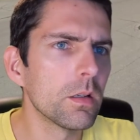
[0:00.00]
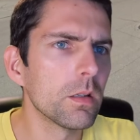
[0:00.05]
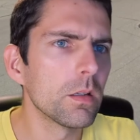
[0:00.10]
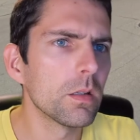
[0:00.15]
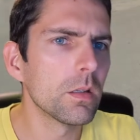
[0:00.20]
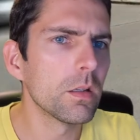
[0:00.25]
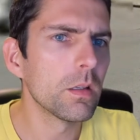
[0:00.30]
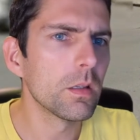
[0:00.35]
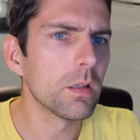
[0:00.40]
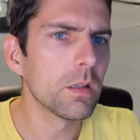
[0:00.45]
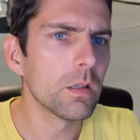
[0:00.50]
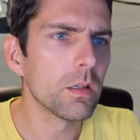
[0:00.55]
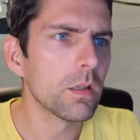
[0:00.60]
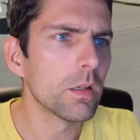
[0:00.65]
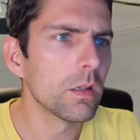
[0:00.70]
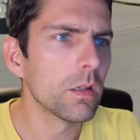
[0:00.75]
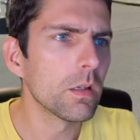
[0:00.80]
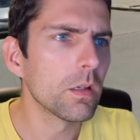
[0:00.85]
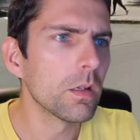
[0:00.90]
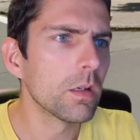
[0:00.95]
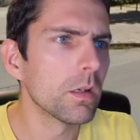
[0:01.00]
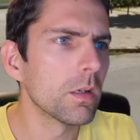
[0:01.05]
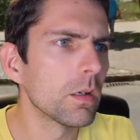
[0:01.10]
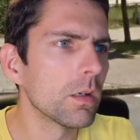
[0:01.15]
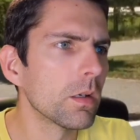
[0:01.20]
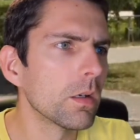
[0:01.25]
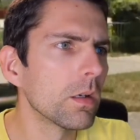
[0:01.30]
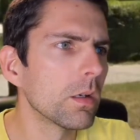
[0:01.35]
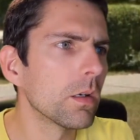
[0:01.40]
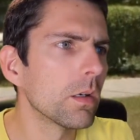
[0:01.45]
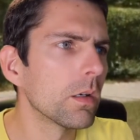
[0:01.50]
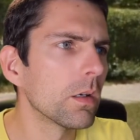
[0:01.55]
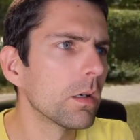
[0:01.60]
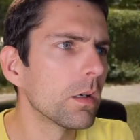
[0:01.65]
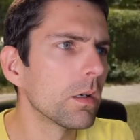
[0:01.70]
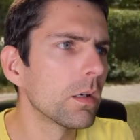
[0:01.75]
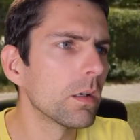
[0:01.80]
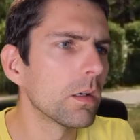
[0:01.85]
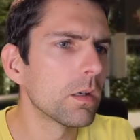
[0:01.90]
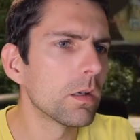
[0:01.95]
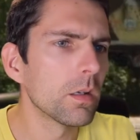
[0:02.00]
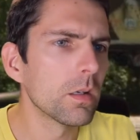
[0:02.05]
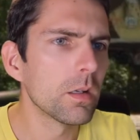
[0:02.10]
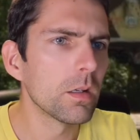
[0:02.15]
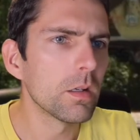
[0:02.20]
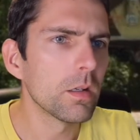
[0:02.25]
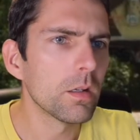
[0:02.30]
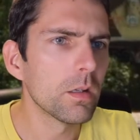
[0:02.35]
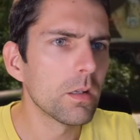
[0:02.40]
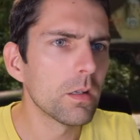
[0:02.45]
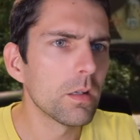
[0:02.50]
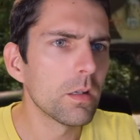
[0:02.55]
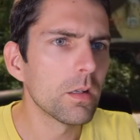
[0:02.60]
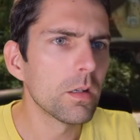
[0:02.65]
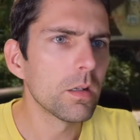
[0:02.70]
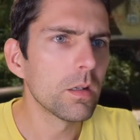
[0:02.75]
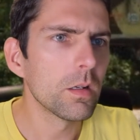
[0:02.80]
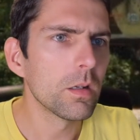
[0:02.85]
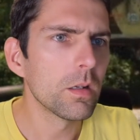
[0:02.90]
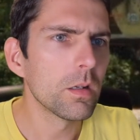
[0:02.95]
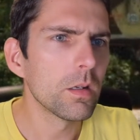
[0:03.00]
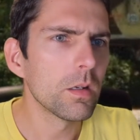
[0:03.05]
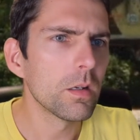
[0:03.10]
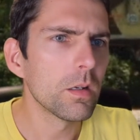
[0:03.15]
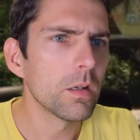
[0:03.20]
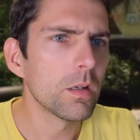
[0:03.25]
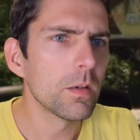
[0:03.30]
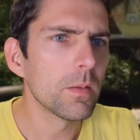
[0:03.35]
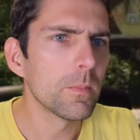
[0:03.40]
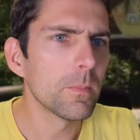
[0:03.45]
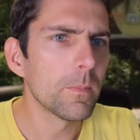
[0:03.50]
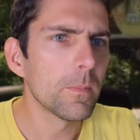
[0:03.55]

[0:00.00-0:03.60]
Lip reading: (no one is talking)